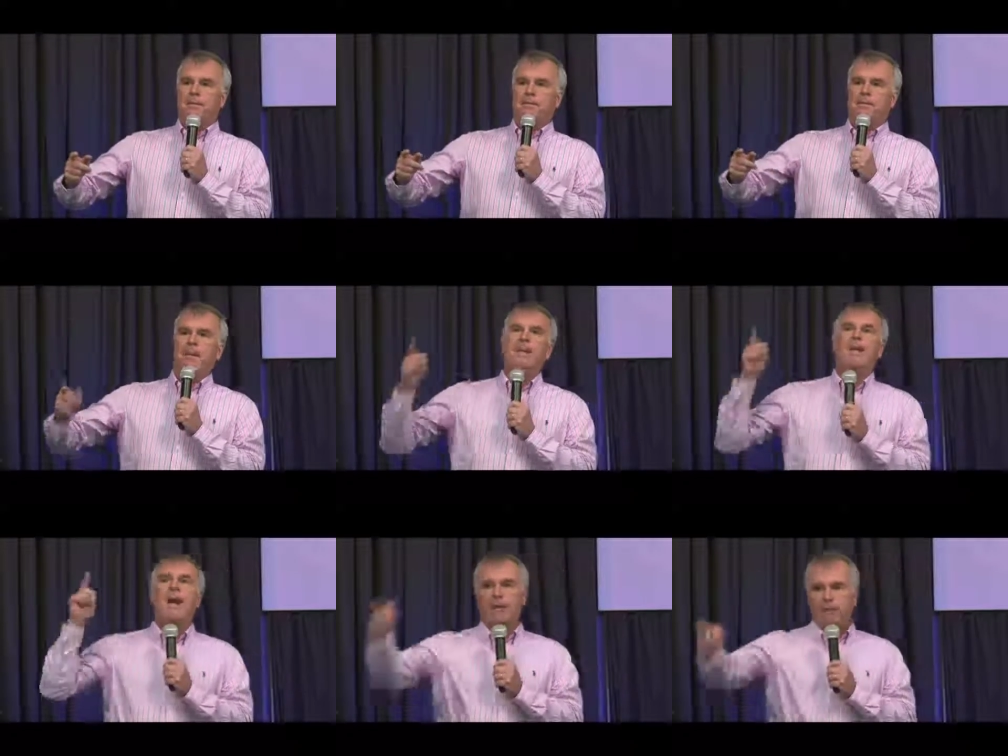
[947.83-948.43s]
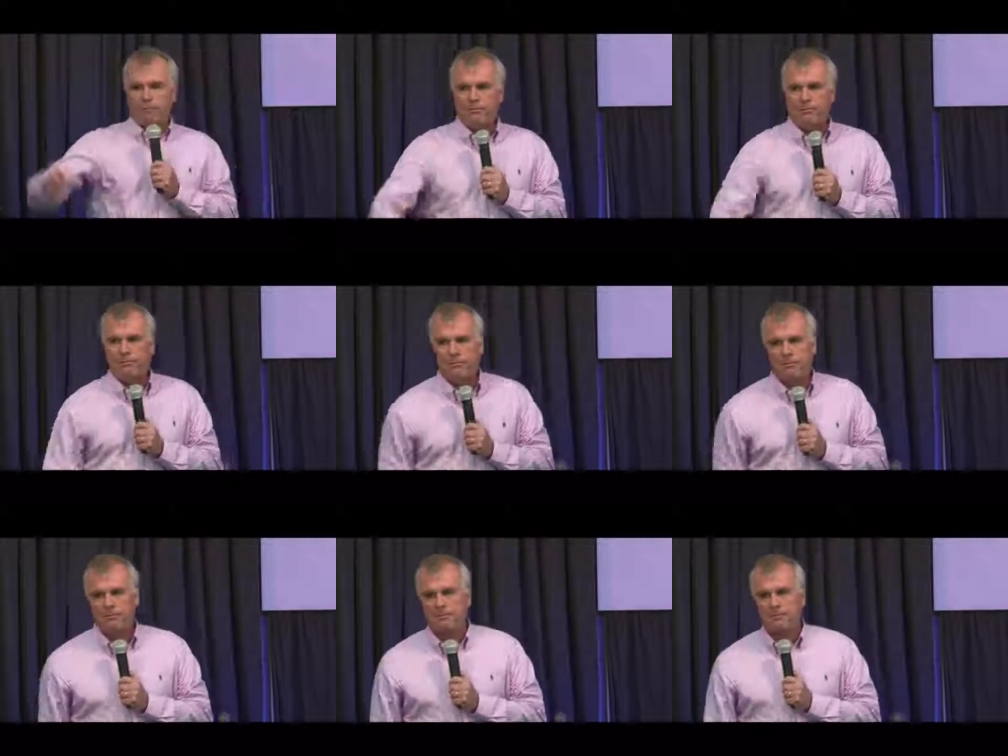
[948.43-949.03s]
The
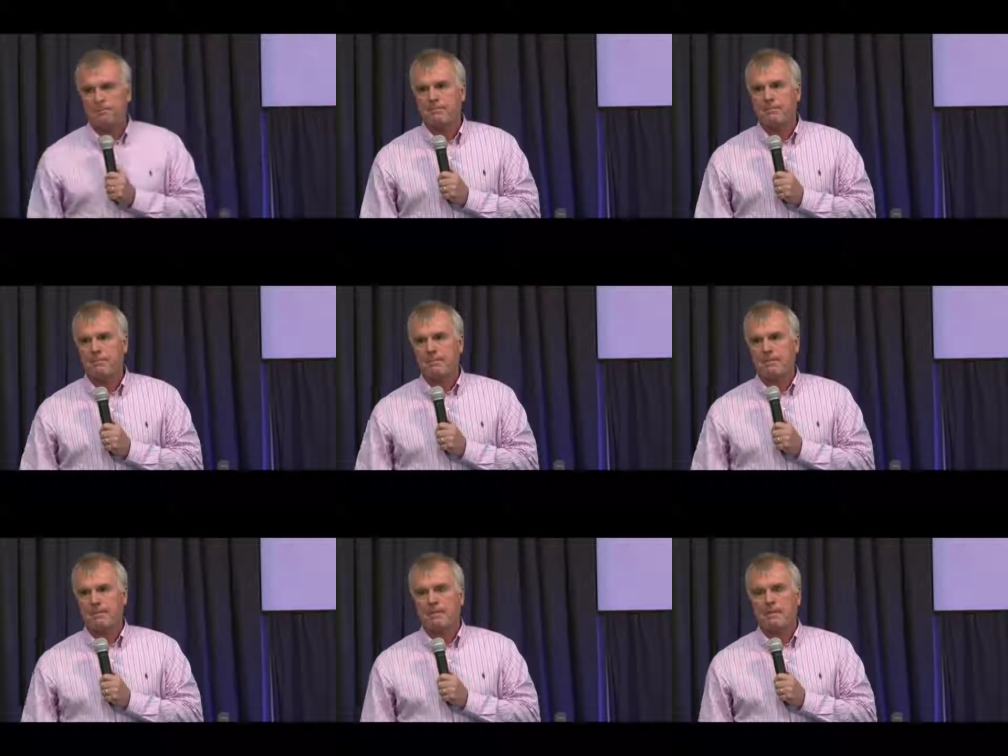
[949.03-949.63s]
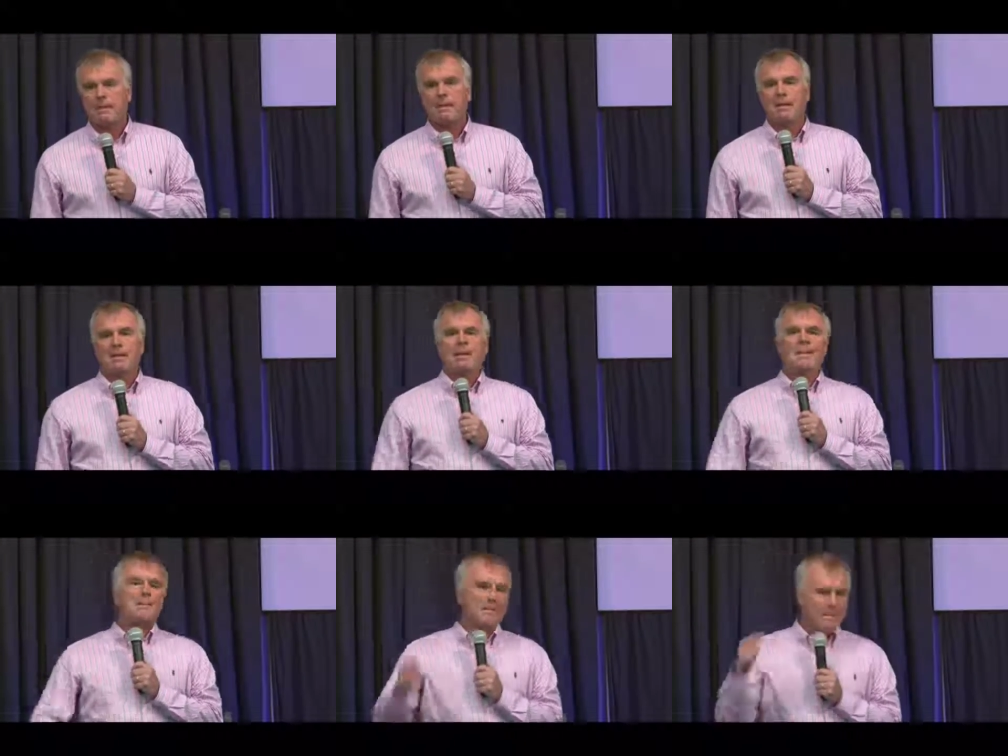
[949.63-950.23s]
life
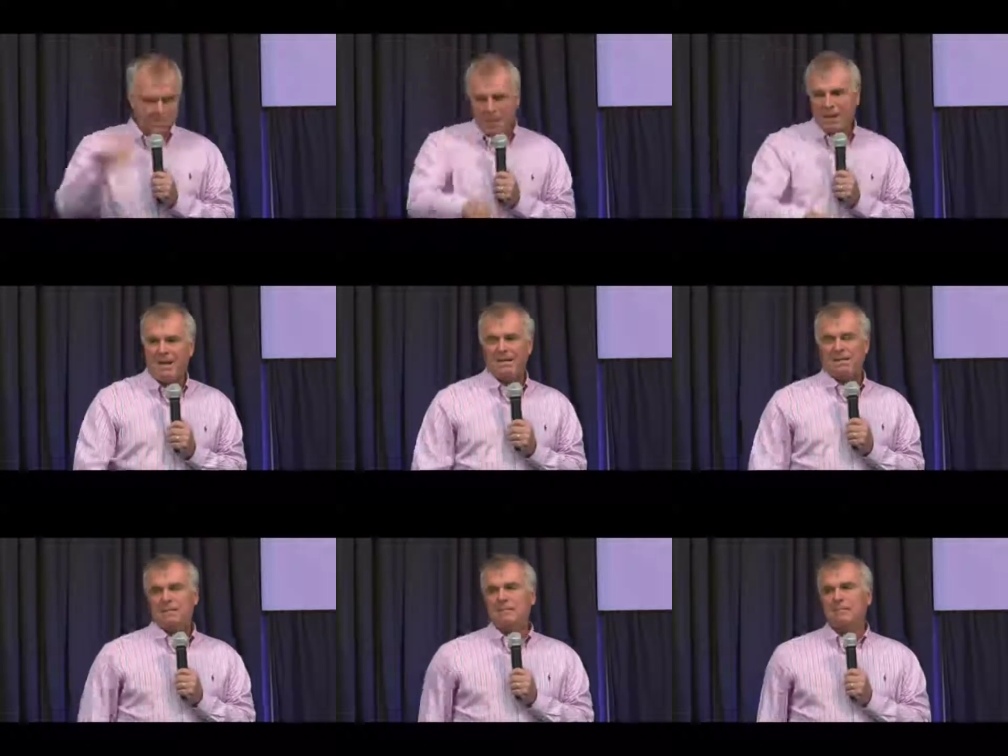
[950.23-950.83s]
is in the blood.